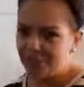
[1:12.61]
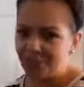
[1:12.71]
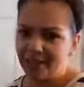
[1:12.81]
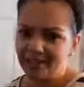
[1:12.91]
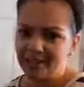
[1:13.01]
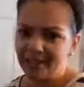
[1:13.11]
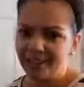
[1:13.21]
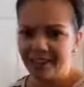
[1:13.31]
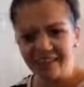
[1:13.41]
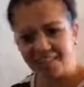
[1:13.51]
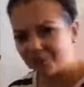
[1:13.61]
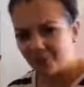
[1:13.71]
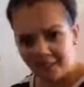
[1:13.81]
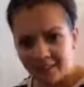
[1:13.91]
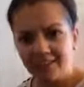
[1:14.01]
shake it. And that's
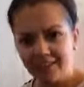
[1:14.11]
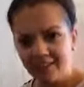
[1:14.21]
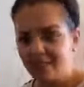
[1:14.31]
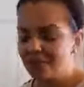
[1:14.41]
okay.